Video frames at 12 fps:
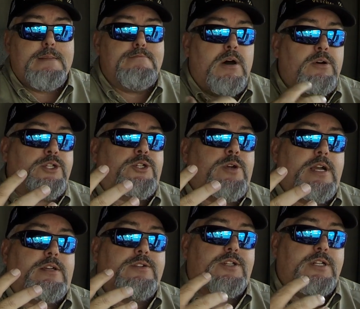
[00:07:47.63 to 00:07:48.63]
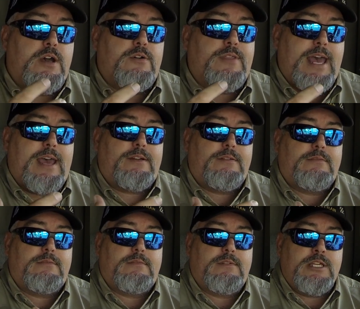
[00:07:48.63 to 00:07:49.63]
Most truckers know that.
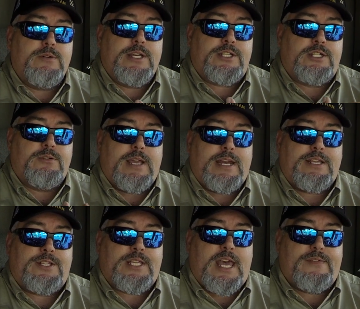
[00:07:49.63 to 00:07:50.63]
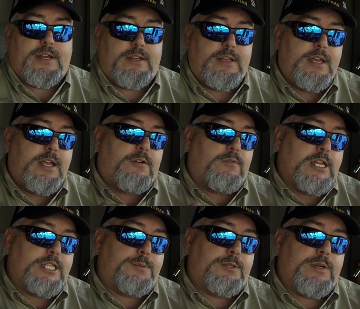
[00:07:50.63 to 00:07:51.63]
US 287
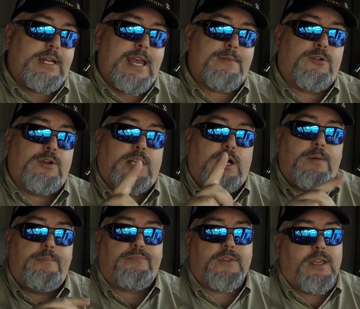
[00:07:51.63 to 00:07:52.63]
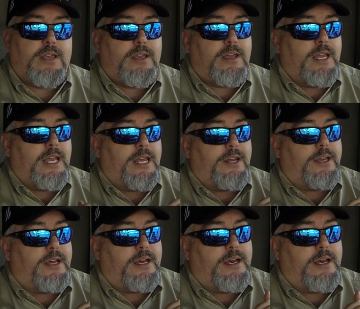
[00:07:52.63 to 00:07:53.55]
runs between Amarillo and